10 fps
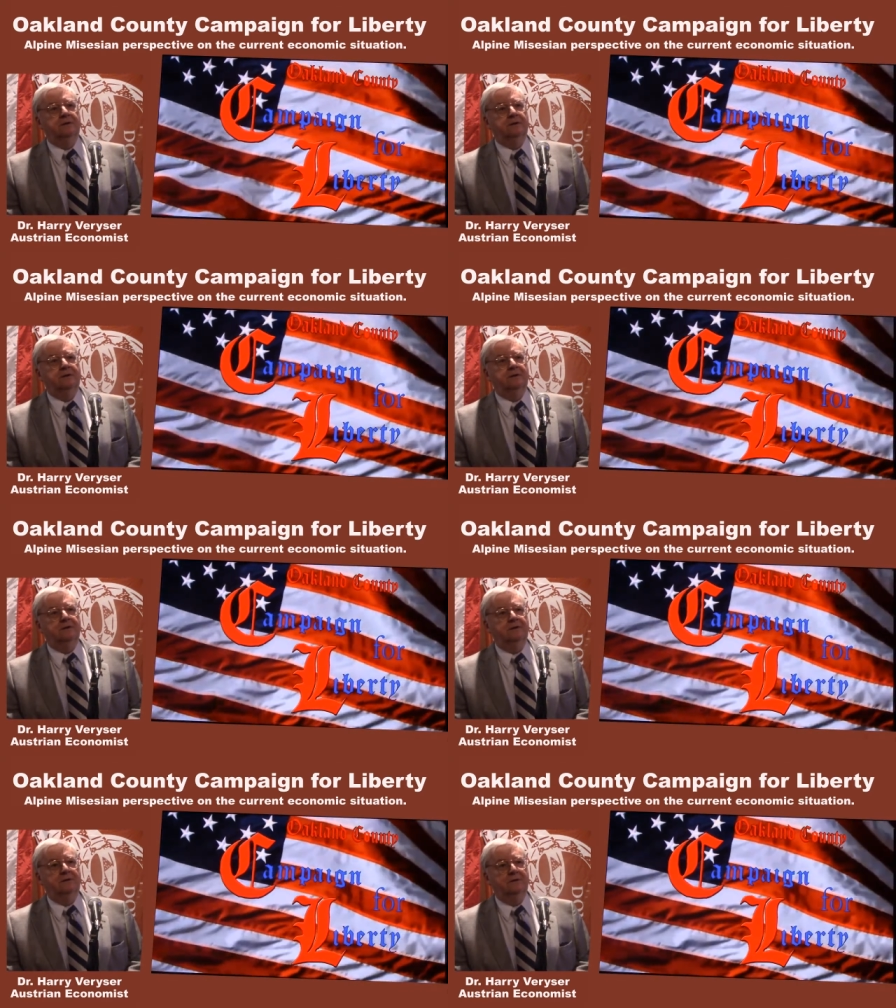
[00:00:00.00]

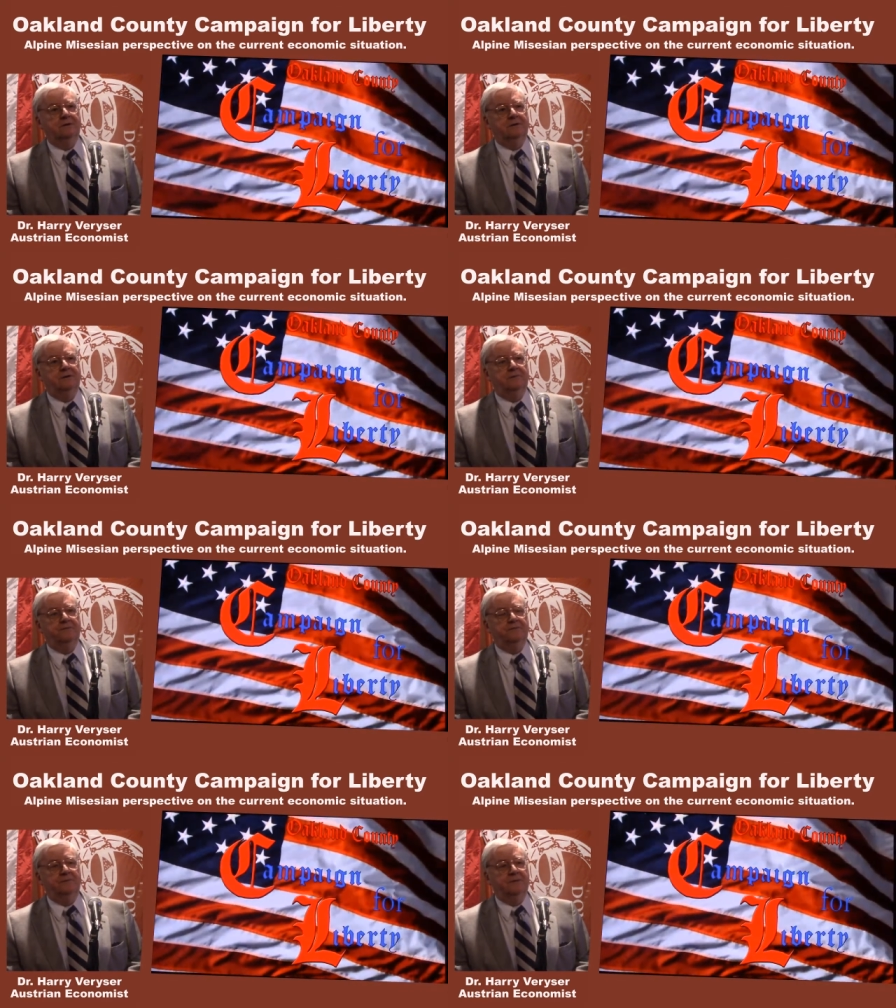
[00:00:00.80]
um,
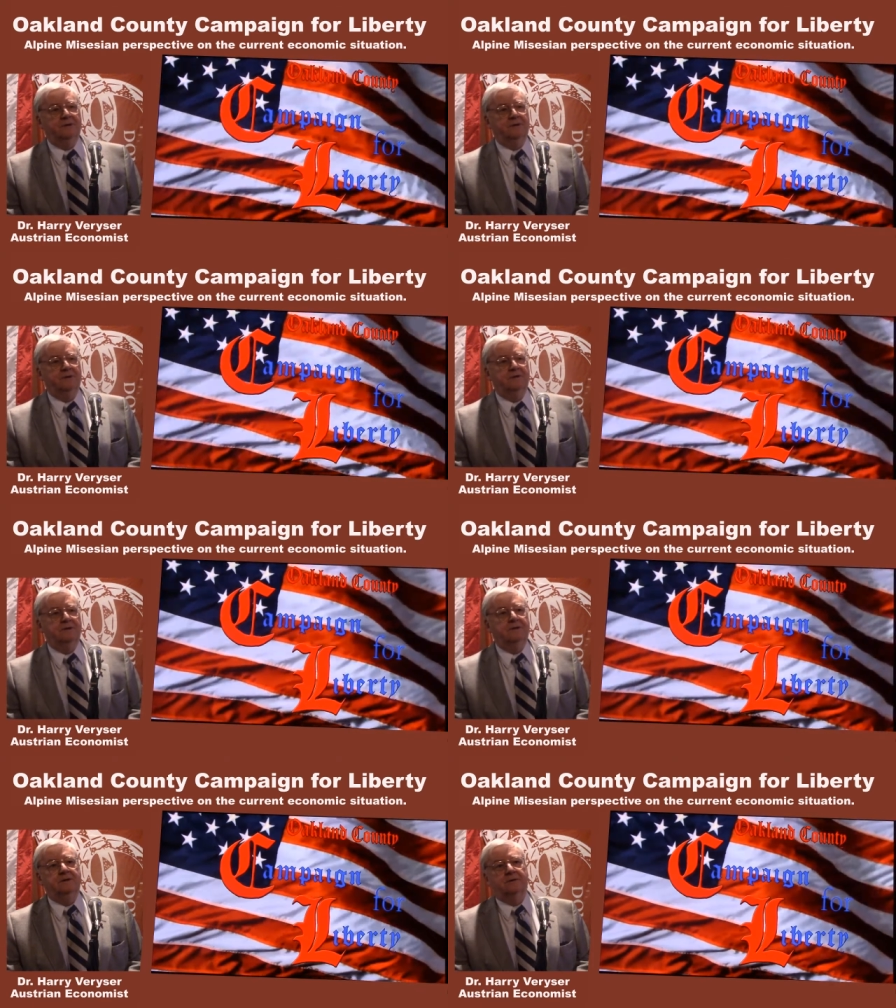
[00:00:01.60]
top of their
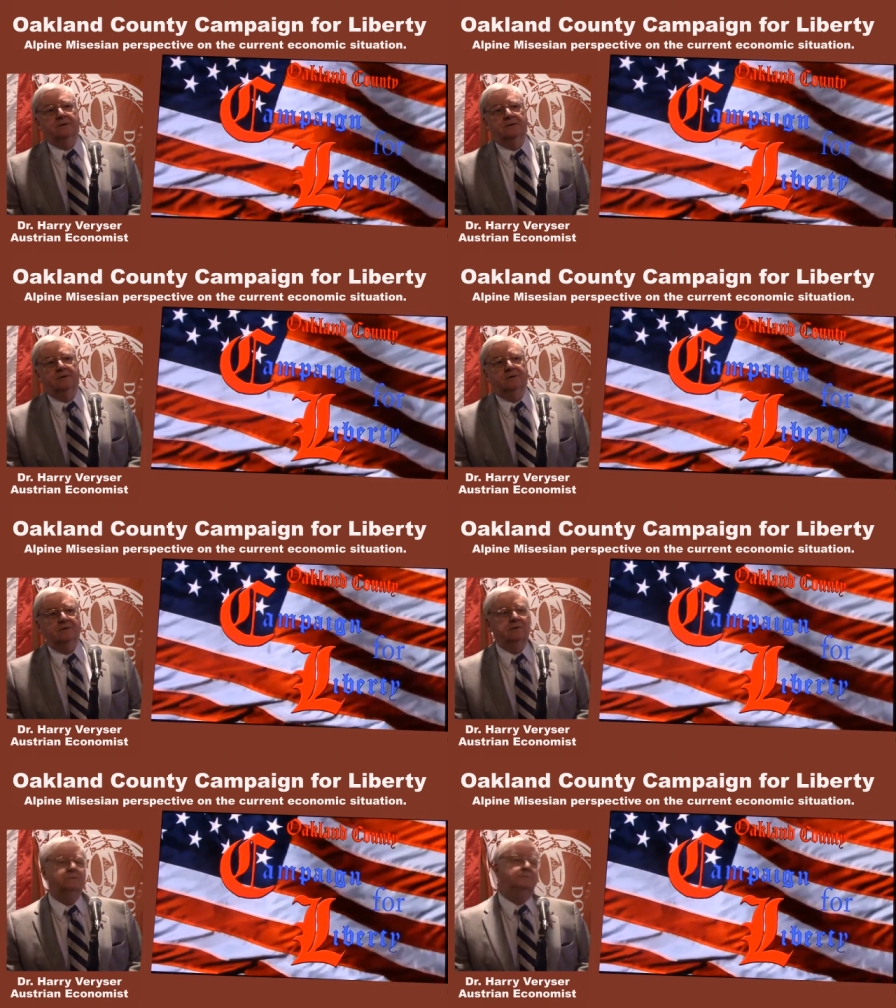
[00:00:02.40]

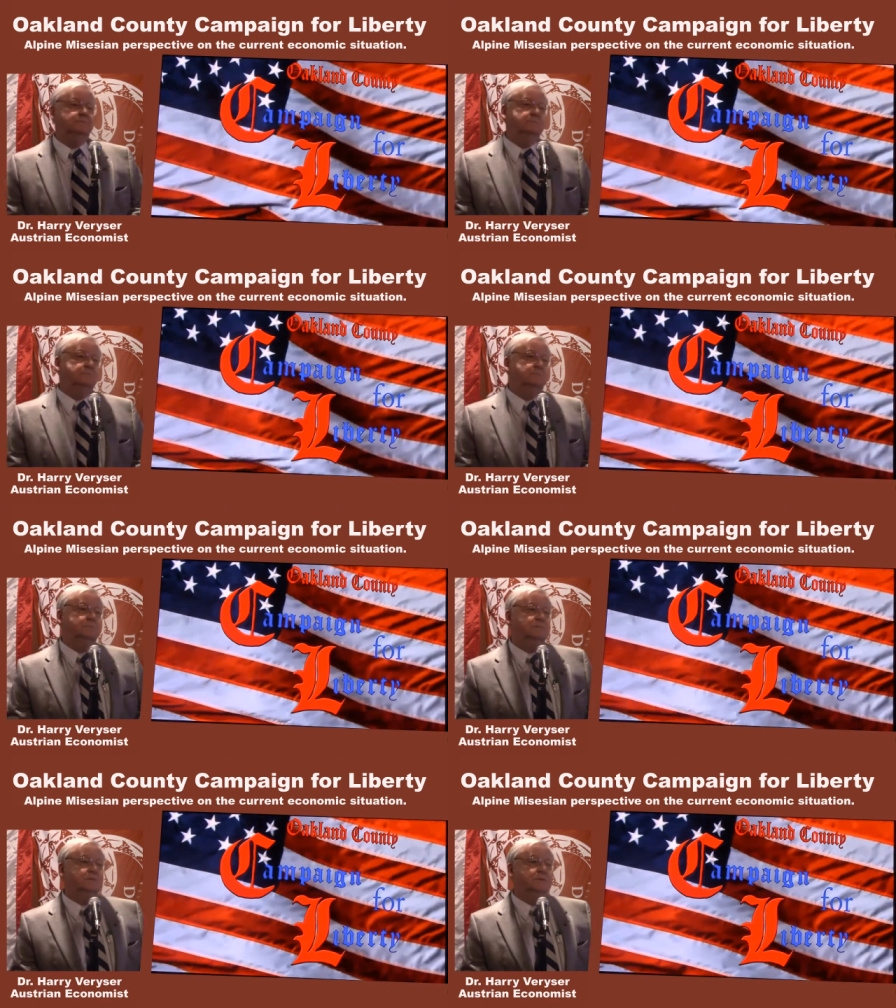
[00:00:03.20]
governmental. Uh,
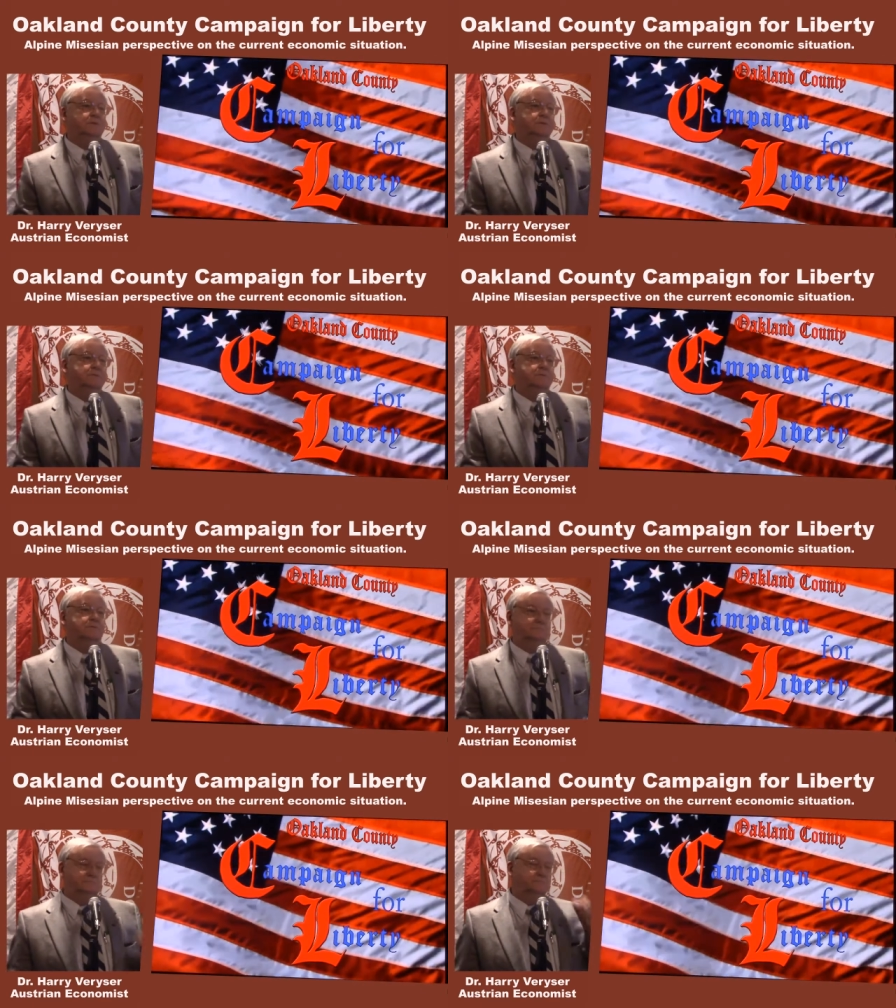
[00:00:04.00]
structure
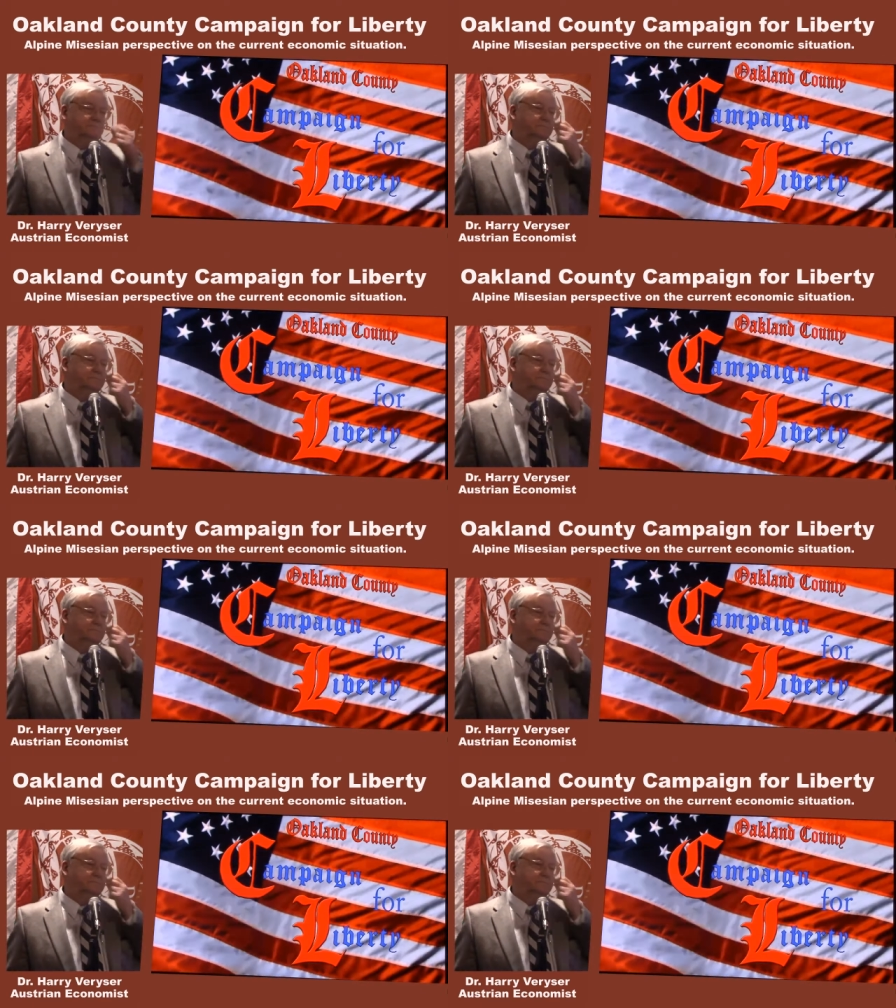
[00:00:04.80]
mm-hmm.